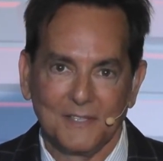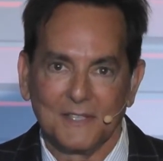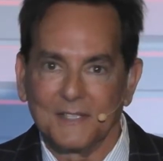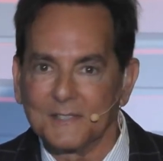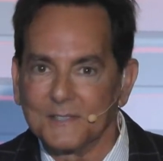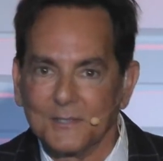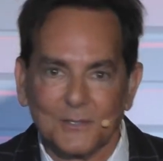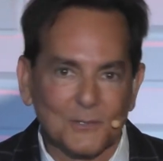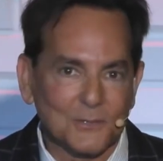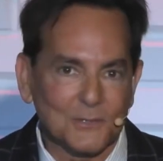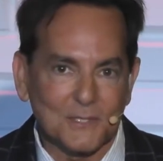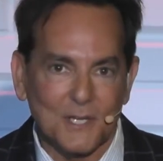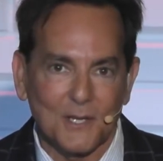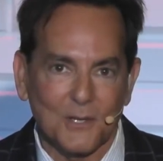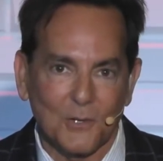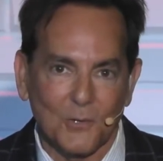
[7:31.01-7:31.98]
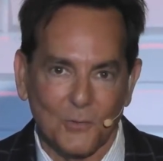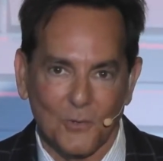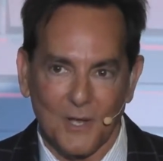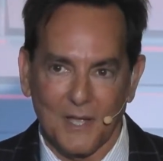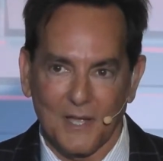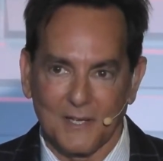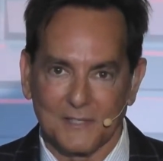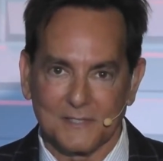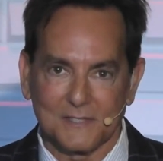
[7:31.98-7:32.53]
his little tail
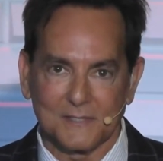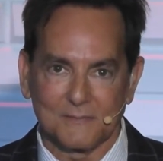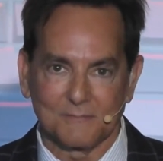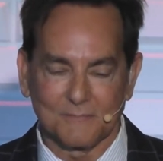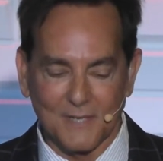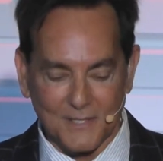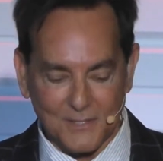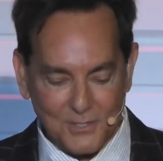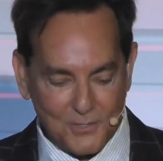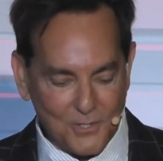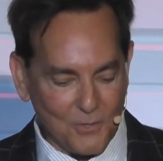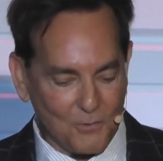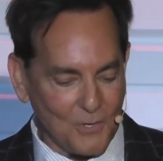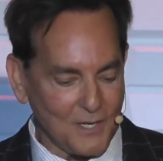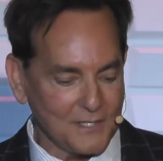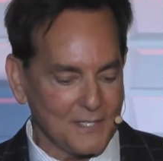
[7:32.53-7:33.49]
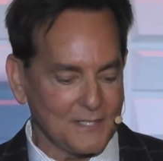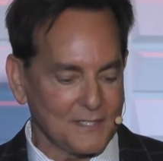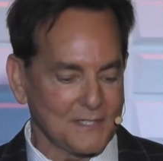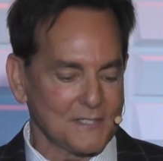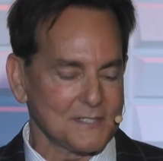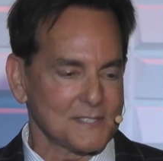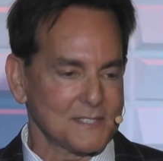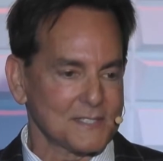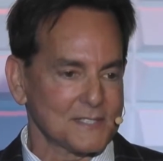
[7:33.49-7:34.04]
wags. And do you know why that
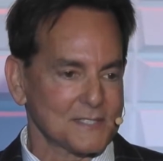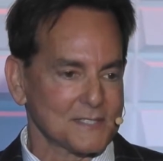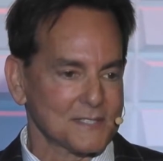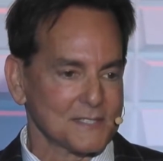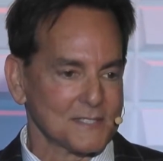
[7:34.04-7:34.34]
is?